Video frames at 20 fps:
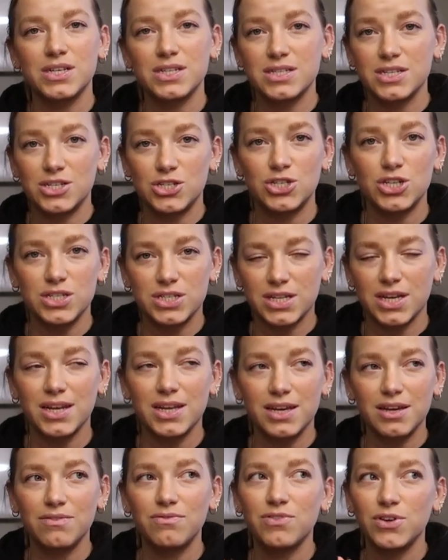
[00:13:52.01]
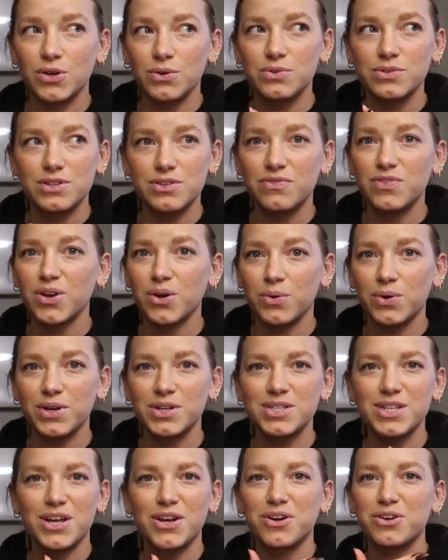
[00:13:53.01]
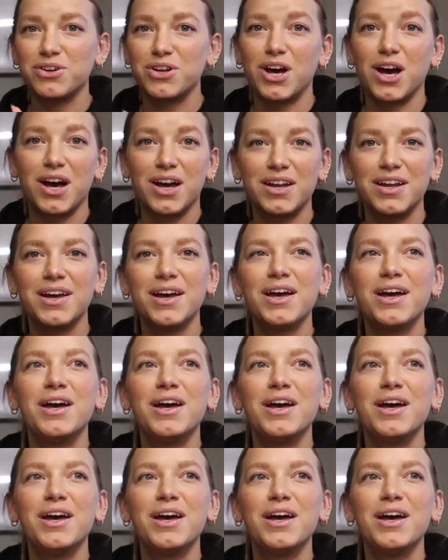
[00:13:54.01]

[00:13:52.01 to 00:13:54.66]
because it's just gonna confuse the viewers that are not